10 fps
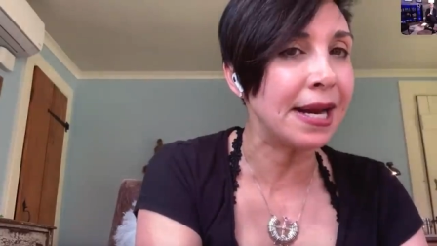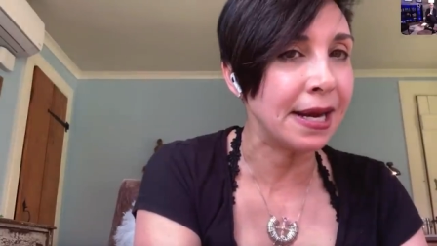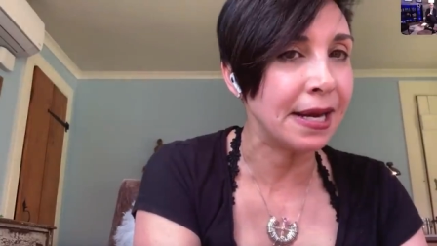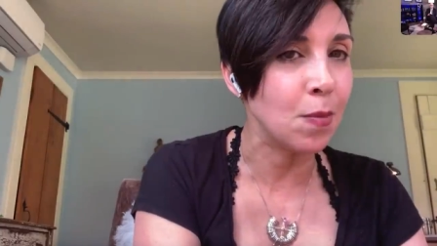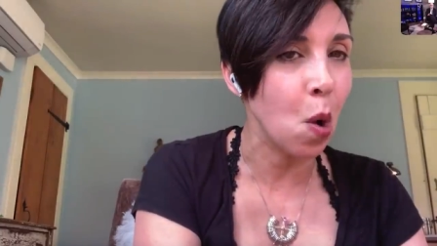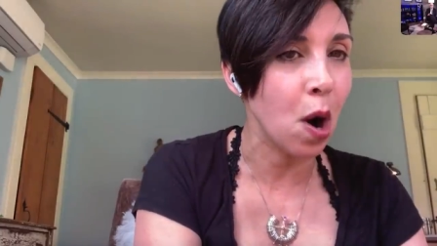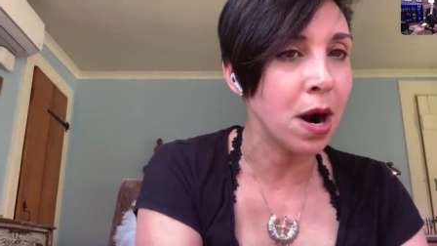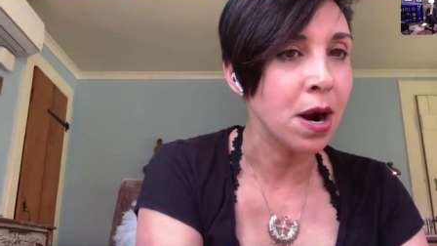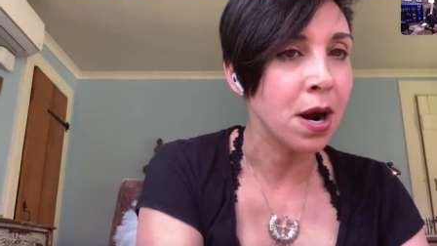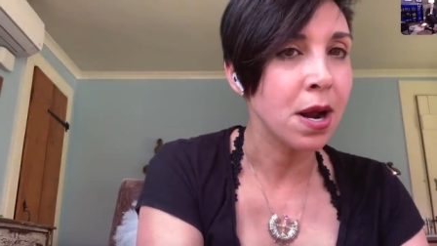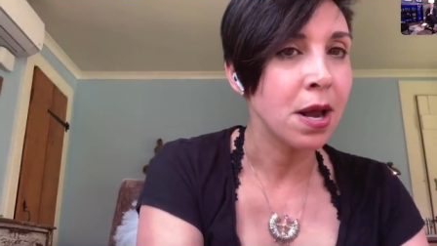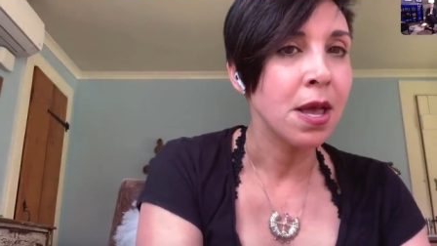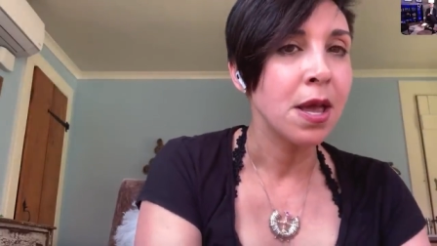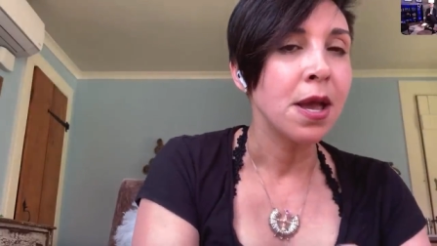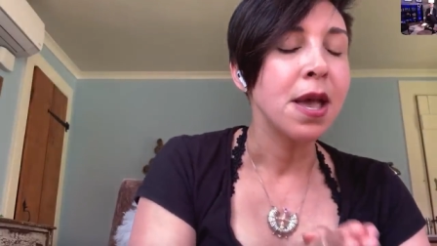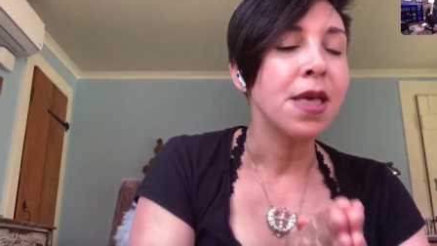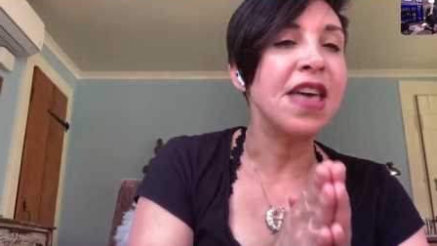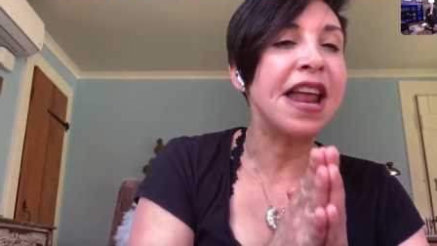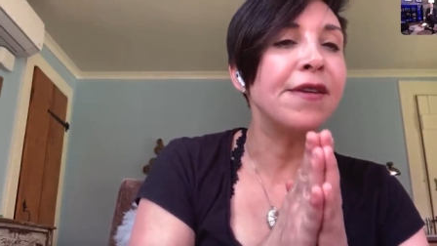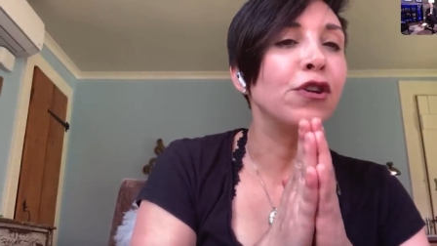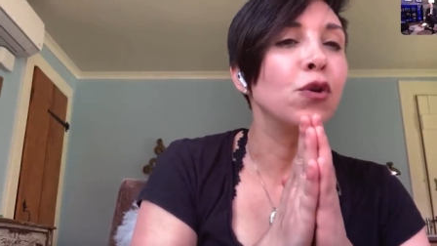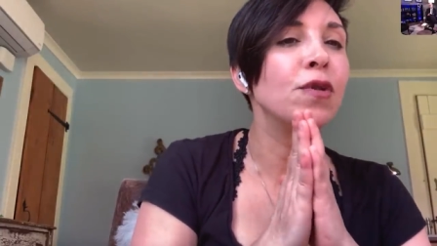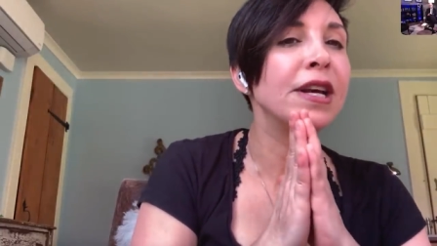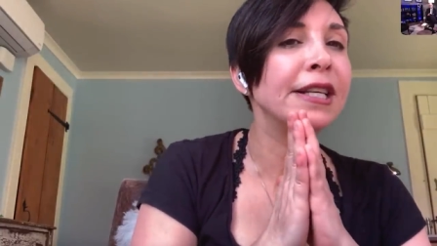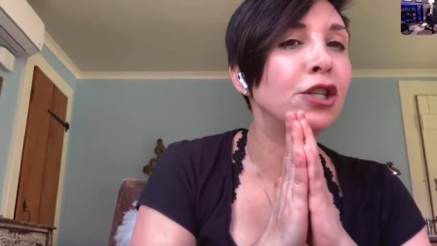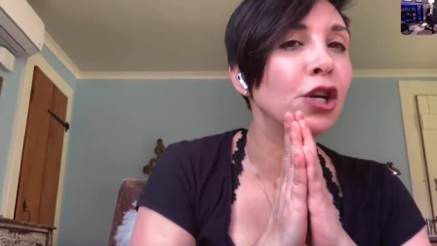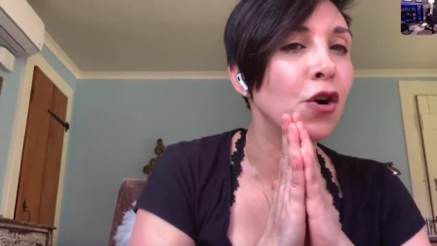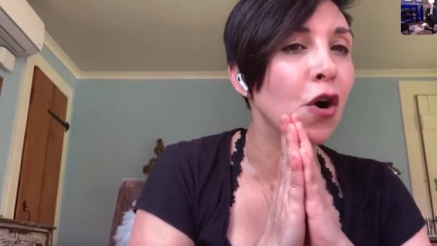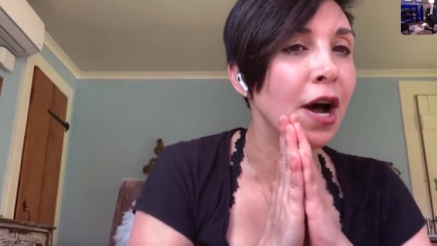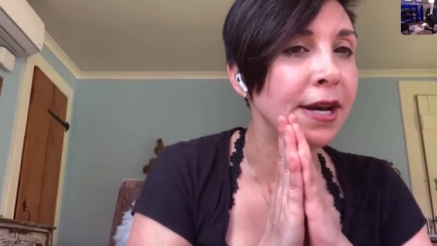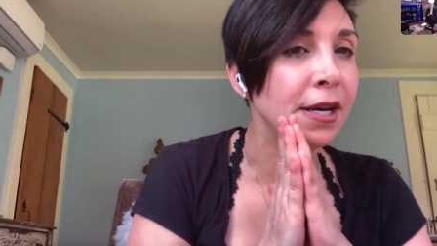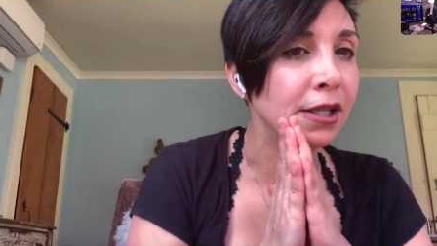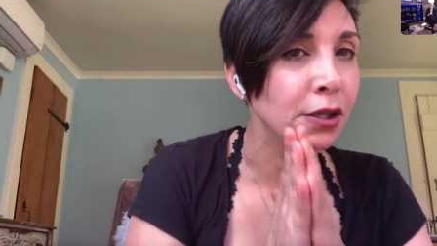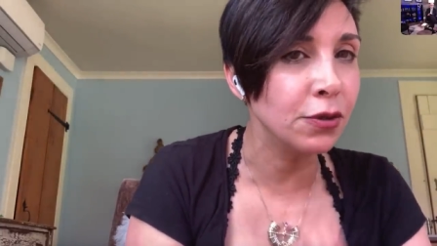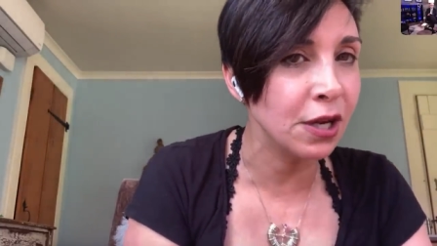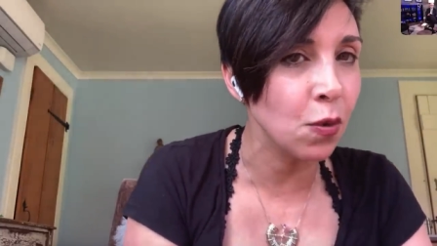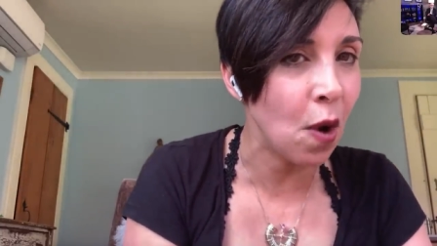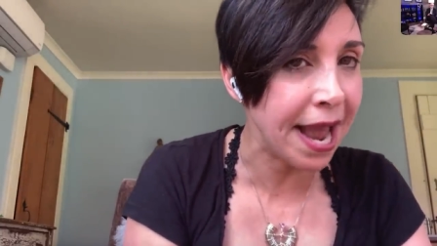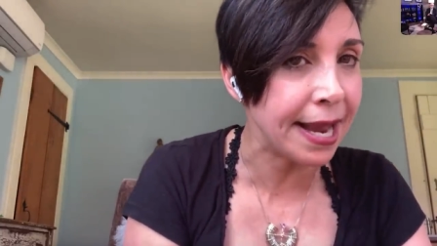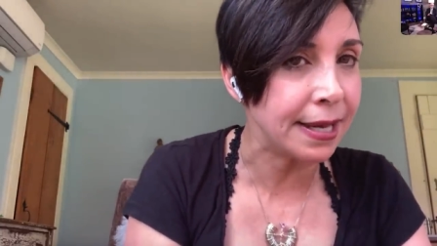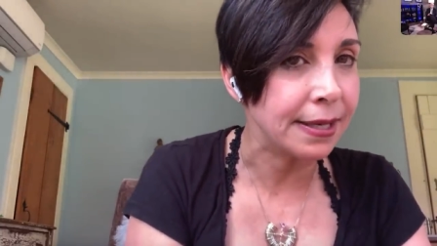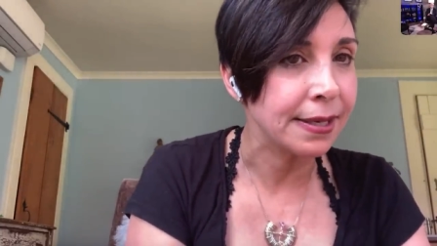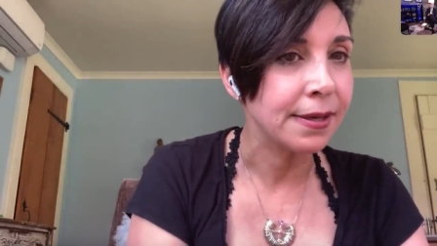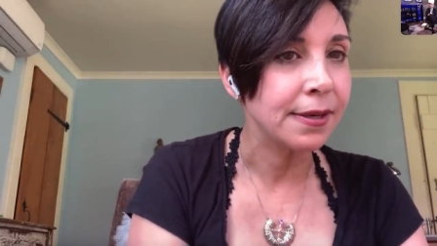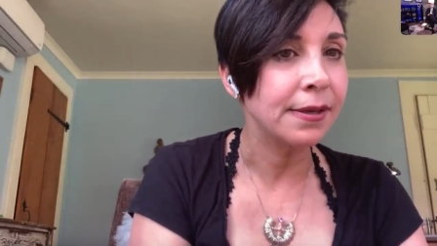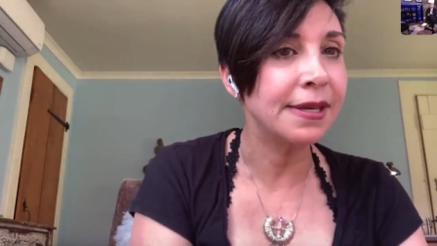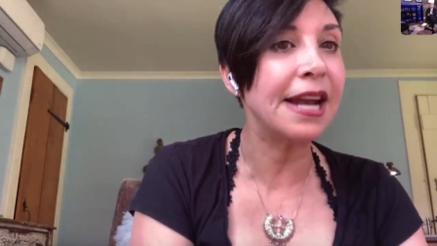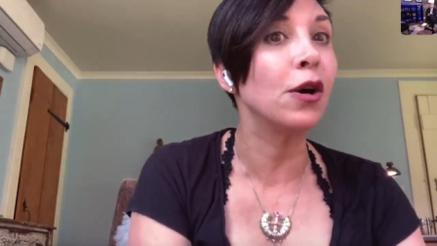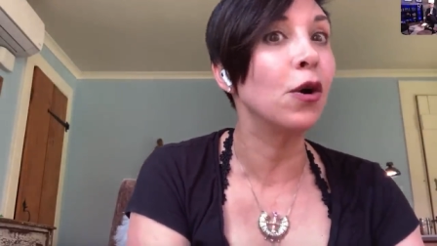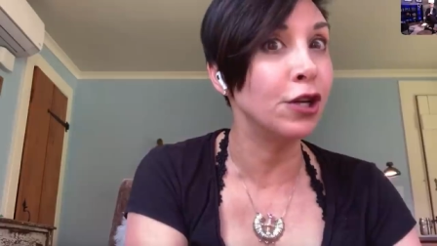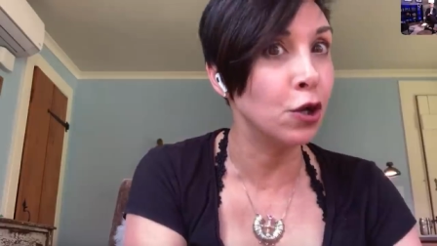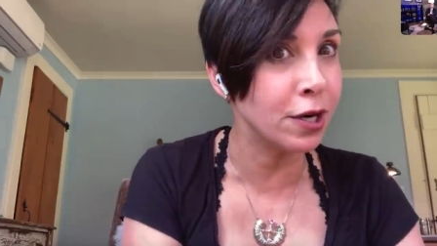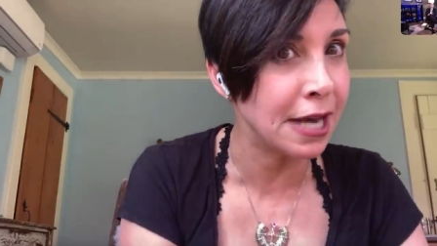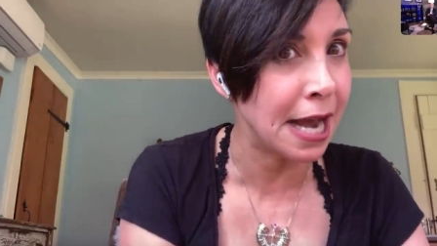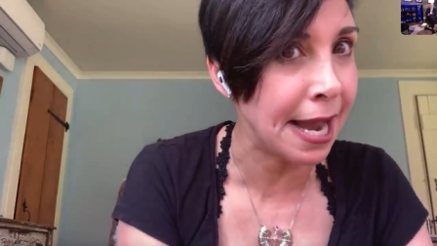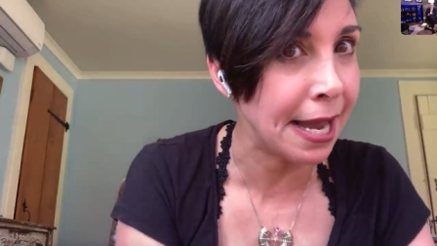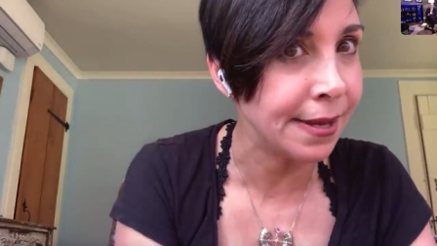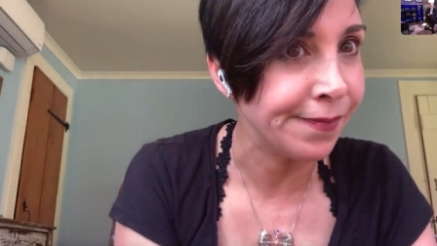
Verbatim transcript: anymore, then if you really took on losing weight, getting on your diet,